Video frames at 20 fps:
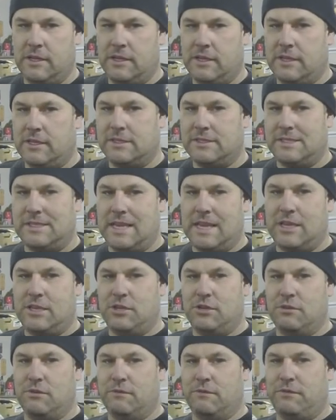Stay
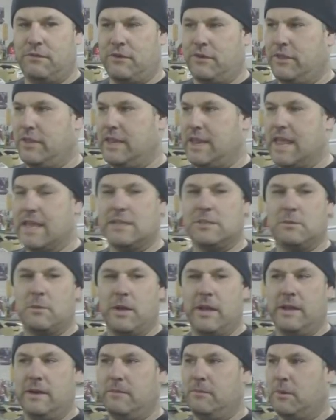tuned for the next
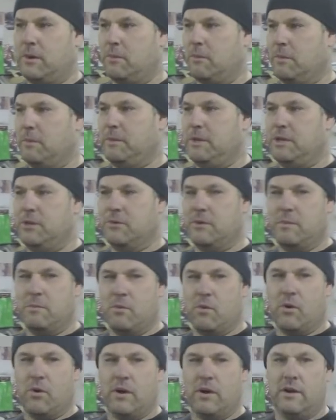one where we'll be doing
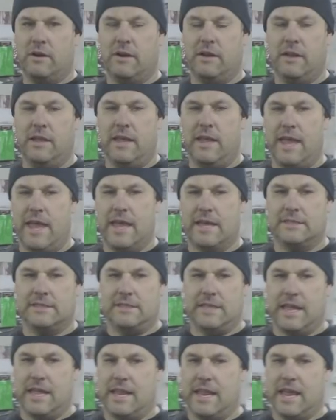more
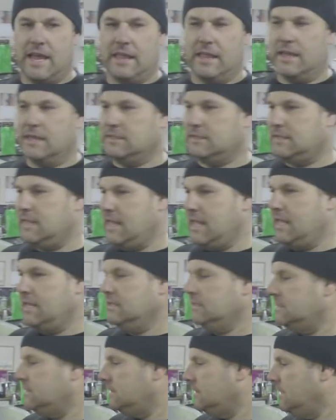S10 LS
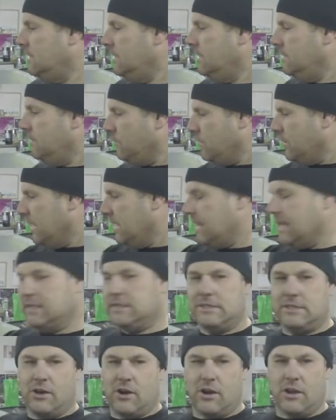things when I get
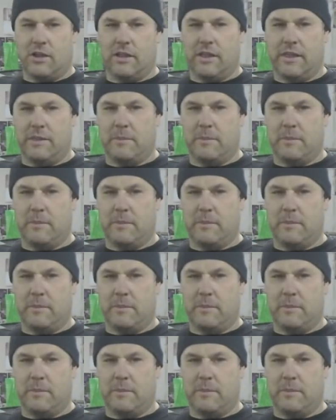started on the